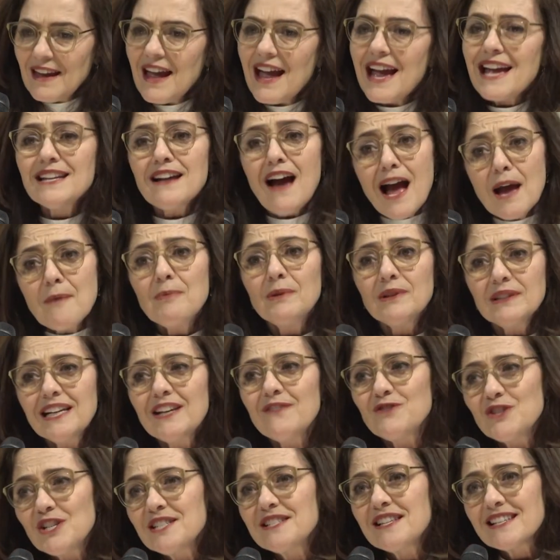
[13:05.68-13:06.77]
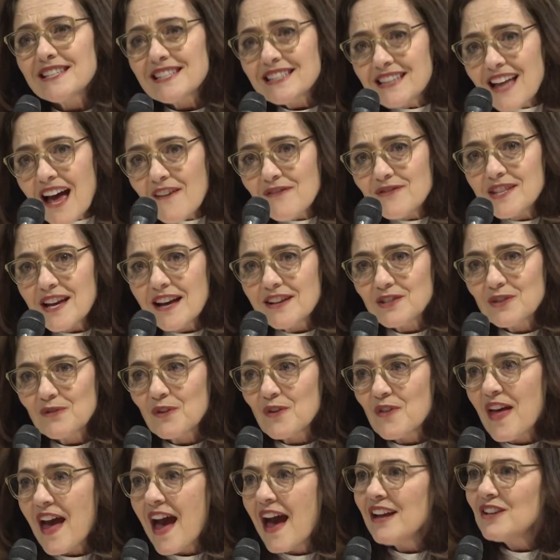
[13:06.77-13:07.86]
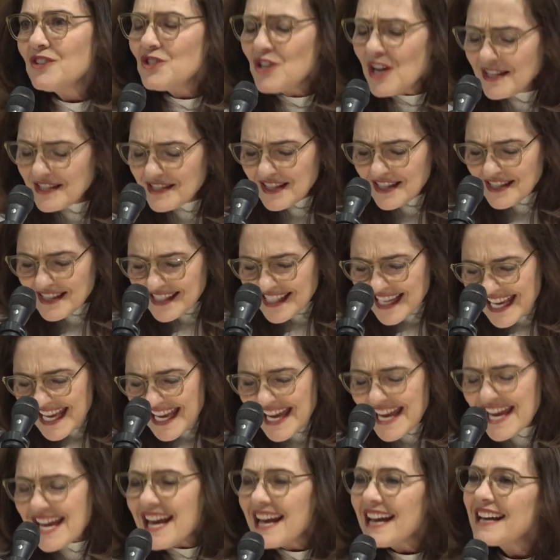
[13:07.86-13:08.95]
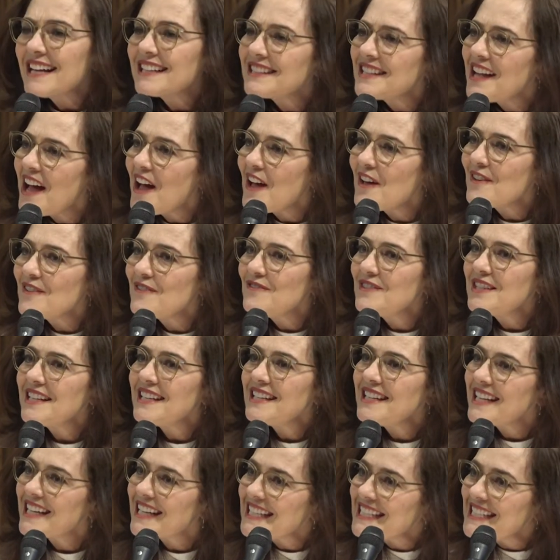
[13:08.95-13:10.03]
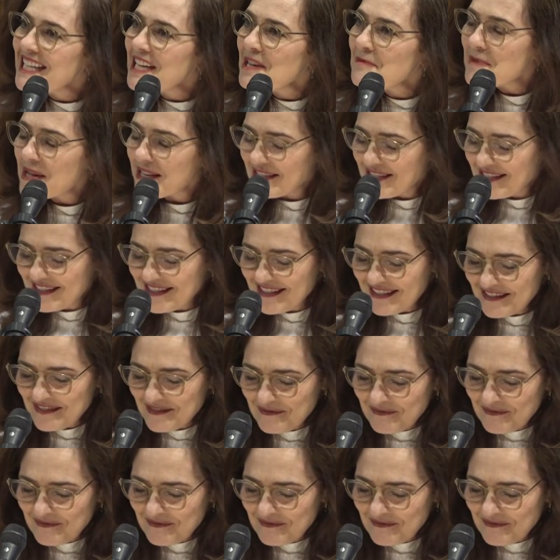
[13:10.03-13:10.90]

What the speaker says: And I believe Jesus loves us for that, just as he loved Nicodemus.